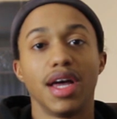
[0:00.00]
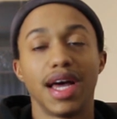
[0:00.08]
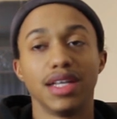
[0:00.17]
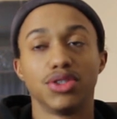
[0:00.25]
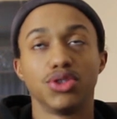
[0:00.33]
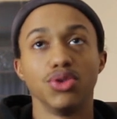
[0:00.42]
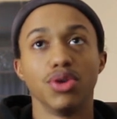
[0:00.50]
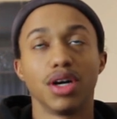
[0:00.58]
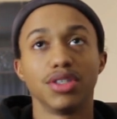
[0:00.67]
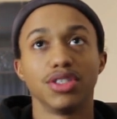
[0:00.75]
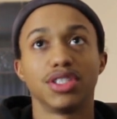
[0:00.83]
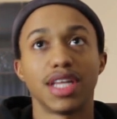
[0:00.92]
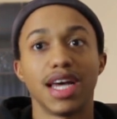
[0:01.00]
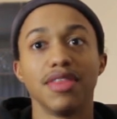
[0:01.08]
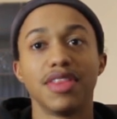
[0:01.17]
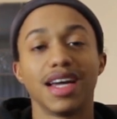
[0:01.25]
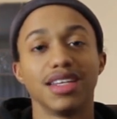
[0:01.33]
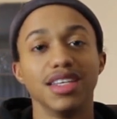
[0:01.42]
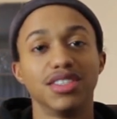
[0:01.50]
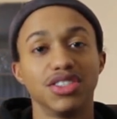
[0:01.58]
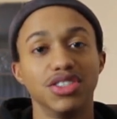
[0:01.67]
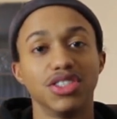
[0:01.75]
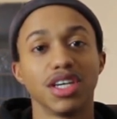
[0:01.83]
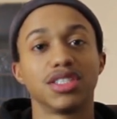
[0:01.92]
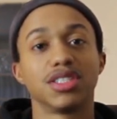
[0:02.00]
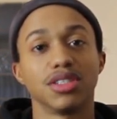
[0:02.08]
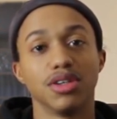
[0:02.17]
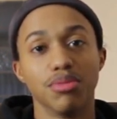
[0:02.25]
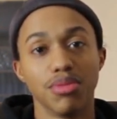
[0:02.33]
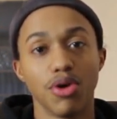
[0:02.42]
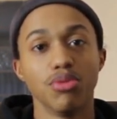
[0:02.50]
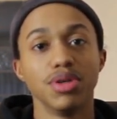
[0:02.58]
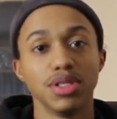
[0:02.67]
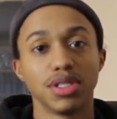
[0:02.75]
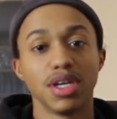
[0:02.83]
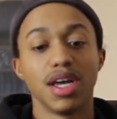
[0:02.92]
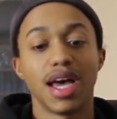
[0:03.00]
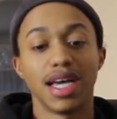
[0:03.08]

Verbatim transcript: And to understand that it's just a moment